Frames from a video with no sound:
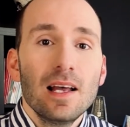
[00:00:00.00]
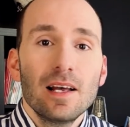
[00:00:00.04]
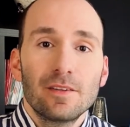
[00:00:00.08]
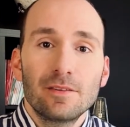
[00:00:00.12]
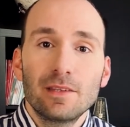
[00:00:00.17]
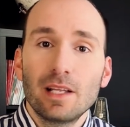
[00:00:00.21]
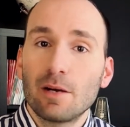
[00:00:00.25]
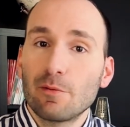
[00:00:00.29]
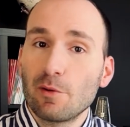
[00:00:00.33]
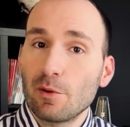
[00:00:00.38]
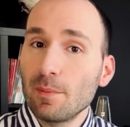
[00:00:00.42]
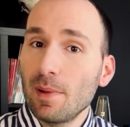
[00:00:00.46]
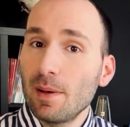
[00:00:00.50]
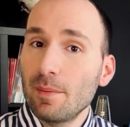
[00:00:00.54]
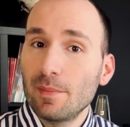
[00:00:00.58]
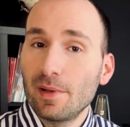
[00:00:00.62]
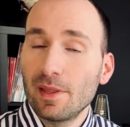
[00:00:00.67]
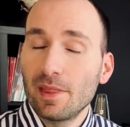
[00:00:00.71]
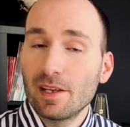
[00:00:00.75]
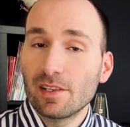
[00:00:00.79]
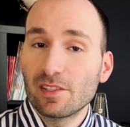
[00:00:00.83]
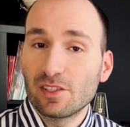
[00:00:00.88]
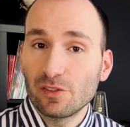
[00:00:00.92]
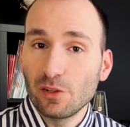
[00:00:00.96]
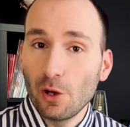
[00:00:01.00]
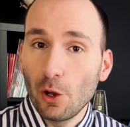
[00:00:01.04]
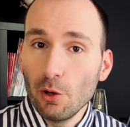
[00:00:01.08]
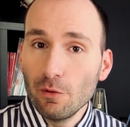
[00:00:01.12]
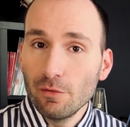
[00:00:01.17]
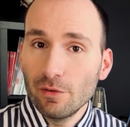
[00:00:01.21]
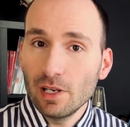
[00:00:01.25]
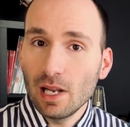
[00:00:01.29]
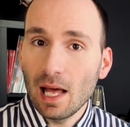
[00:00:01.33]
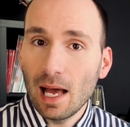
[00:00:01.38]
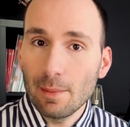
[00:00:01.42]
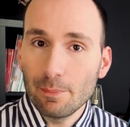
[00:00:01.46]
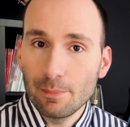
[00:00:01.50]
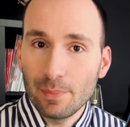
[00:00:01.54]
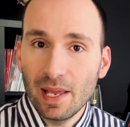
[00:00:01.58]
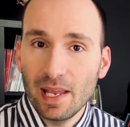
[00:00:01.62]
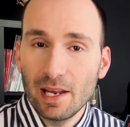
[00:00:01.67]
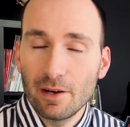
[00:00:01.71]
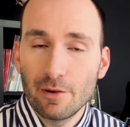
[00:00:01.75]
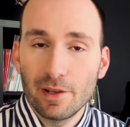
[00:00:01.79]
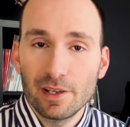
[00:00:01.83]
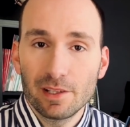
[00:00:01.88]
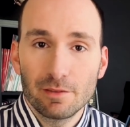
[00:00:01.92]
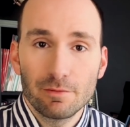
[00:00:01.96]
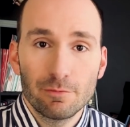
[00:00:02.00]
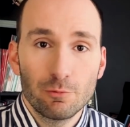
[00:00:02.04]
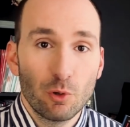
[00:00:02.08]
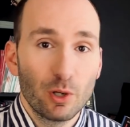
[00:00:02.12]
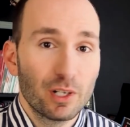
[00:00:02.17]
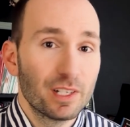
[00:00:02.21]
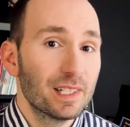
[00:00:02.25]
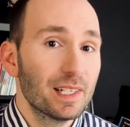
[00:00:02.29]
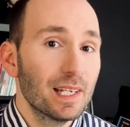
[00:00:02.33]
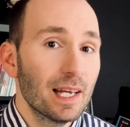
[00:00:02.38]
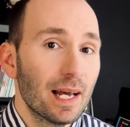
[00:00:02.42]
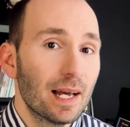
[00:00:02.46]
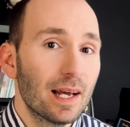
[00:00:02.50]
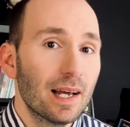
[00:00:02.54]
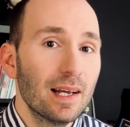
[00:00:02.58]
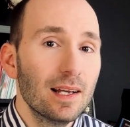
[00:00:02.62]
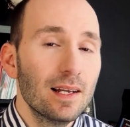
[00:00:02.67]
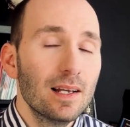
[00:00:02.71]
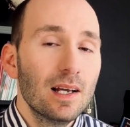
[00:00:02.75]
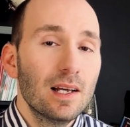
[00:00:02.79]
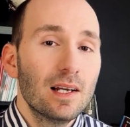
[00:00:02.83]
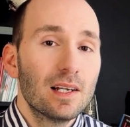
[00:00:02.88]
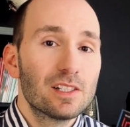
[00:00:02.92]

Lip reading: Now remember, there's an overlap period of 1 year,